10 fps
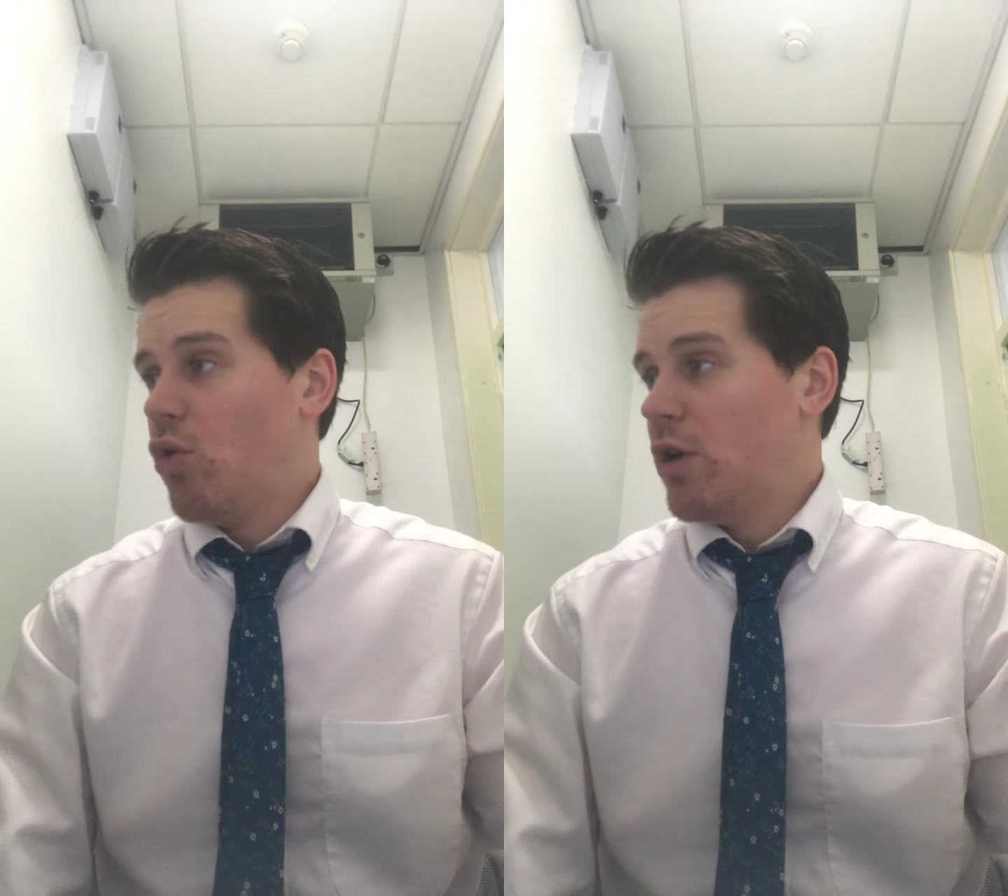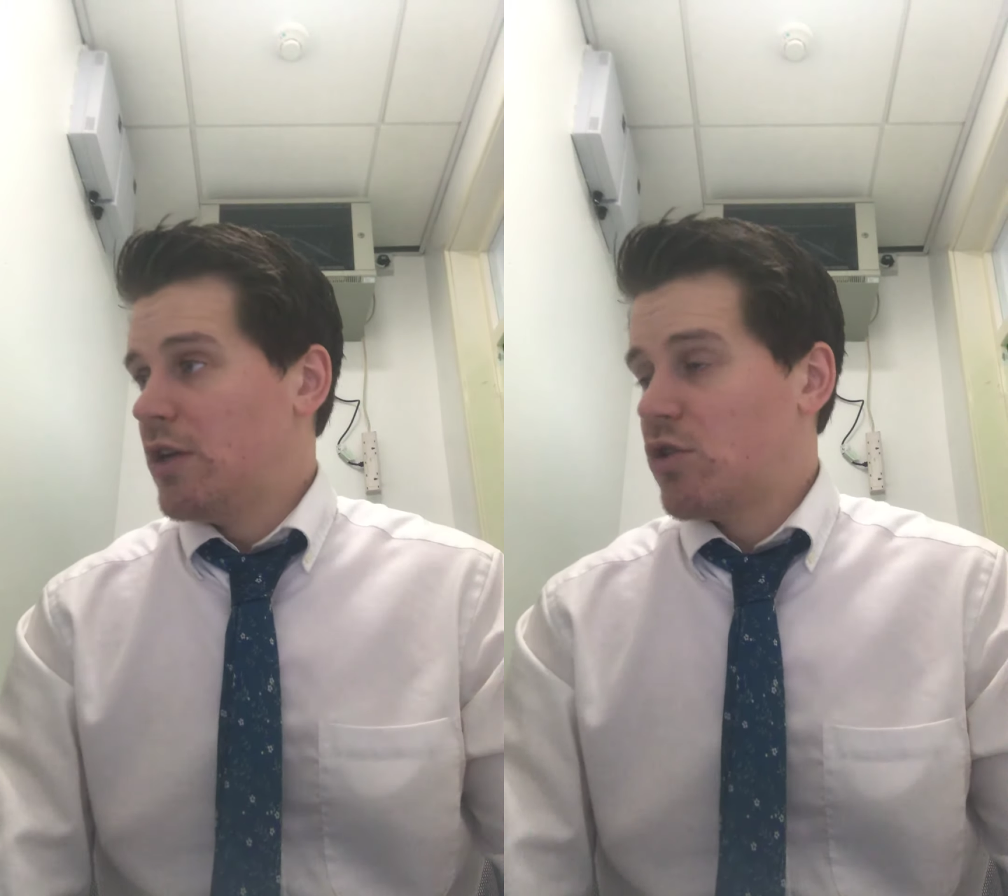
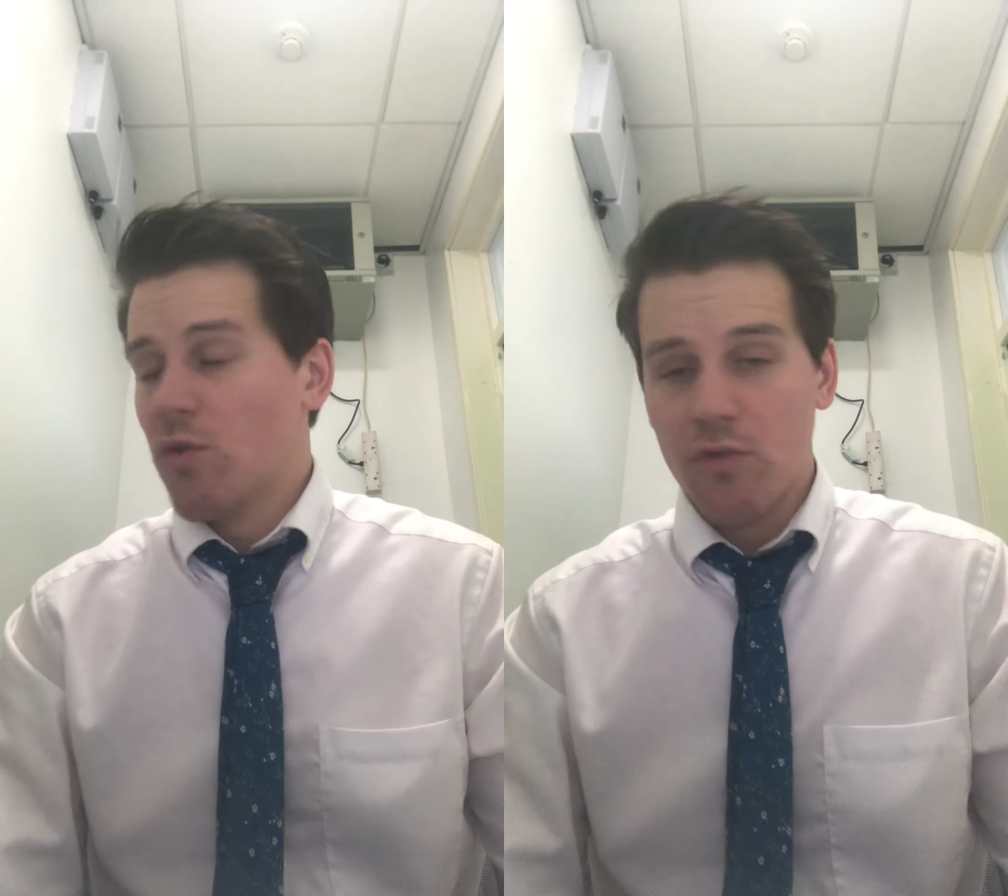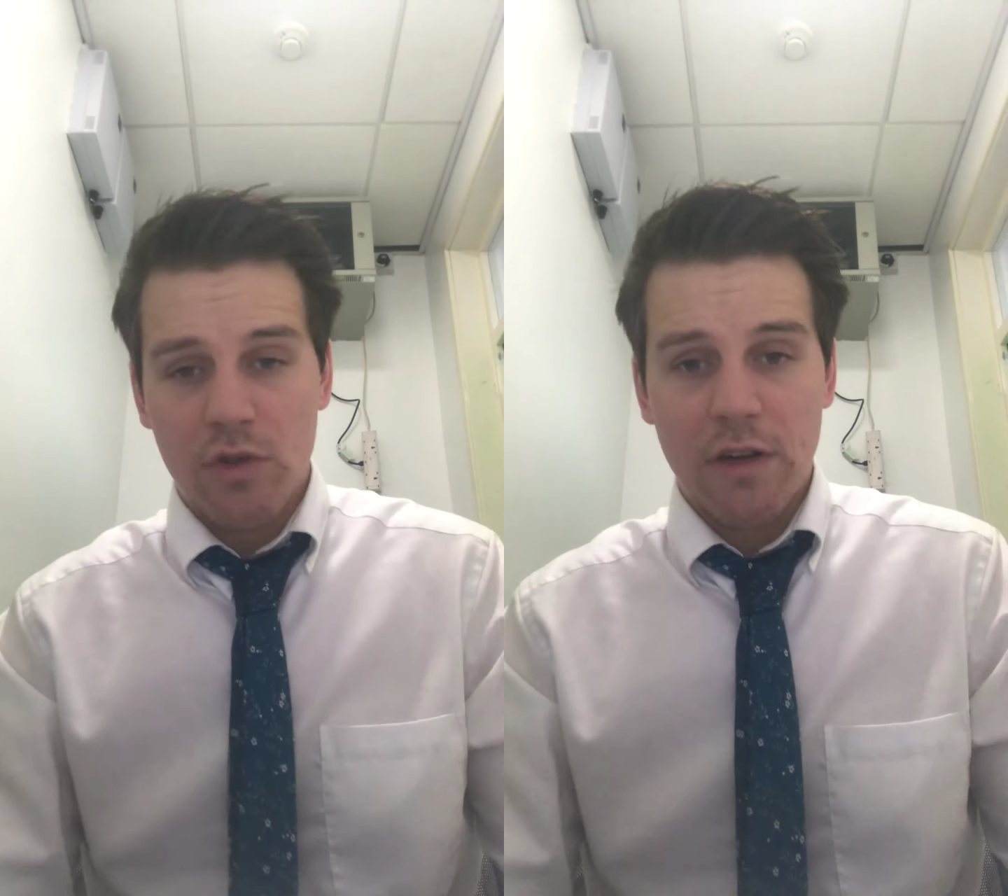is
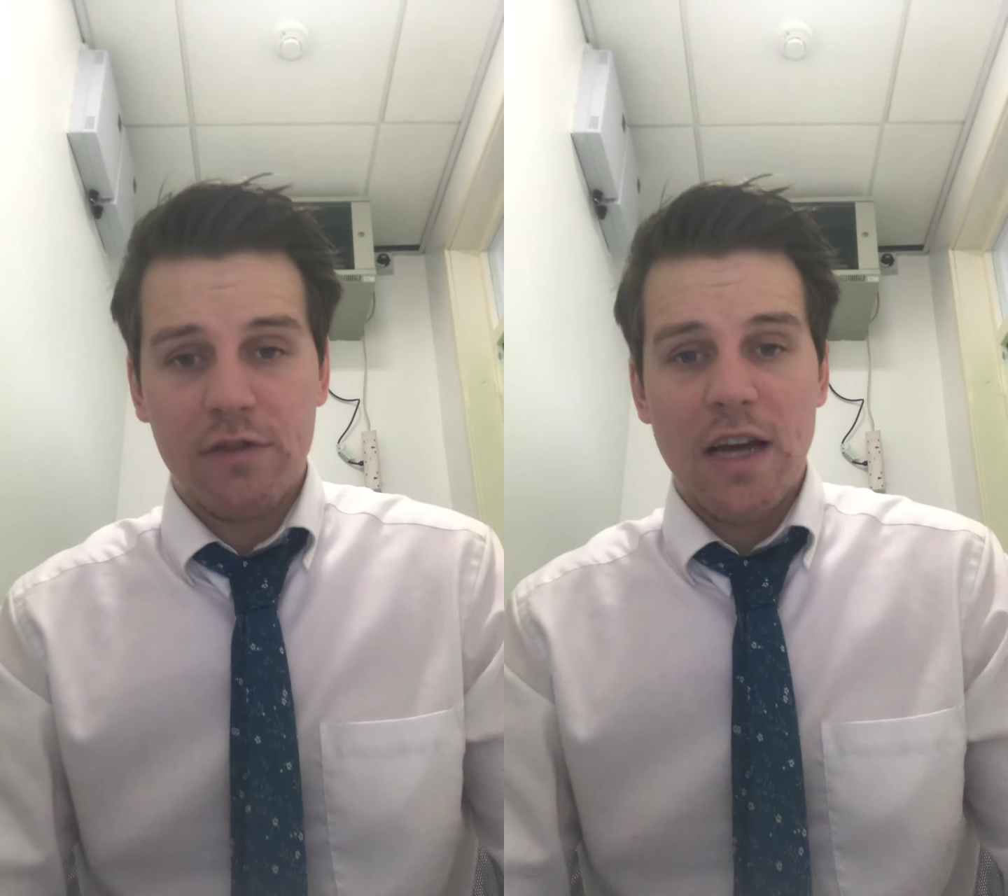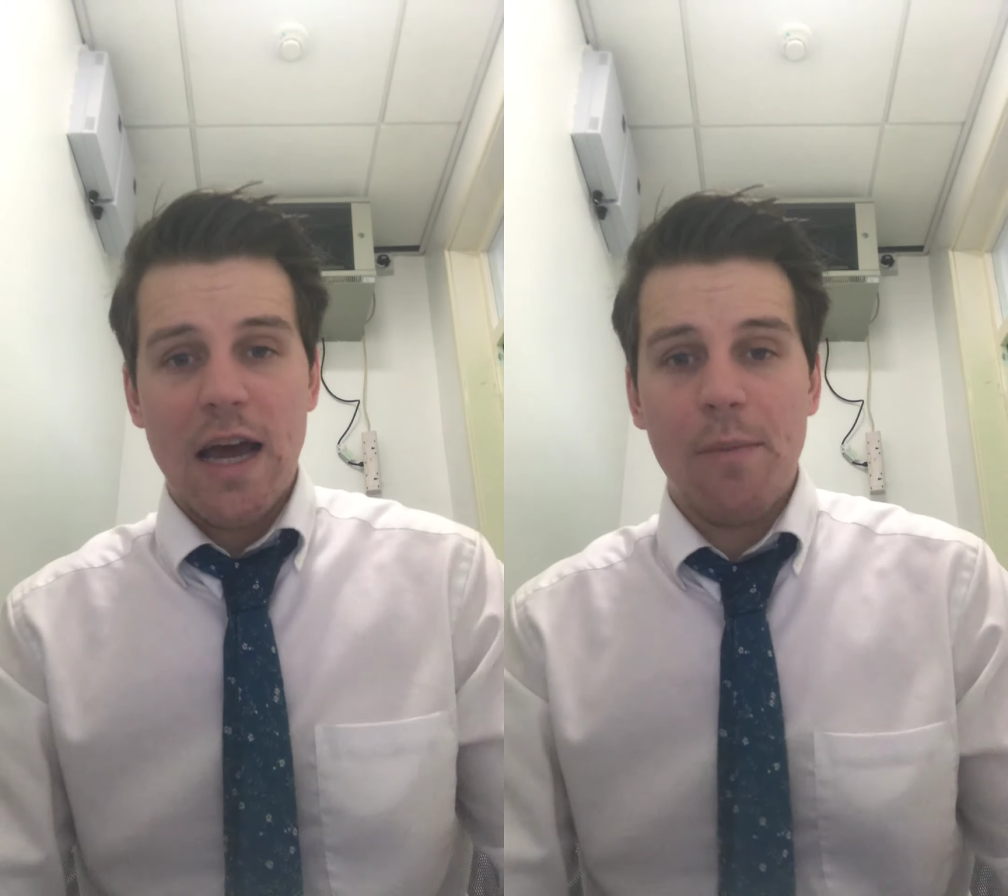going through a tough
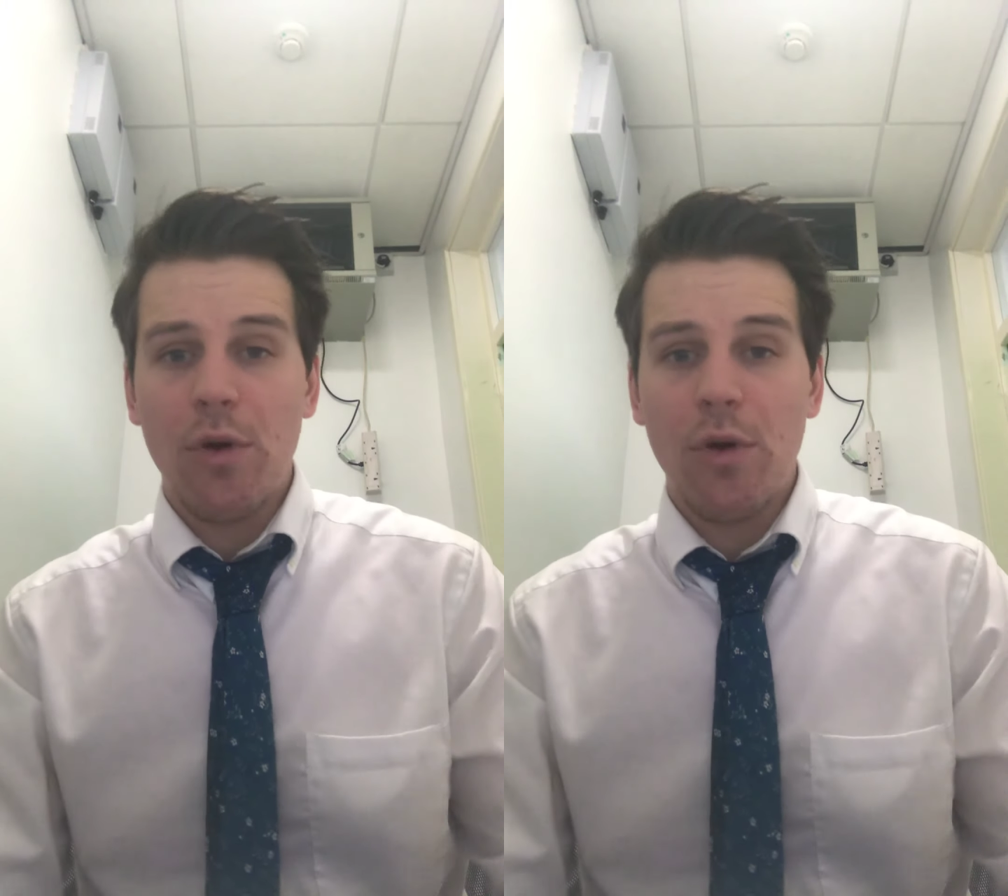time,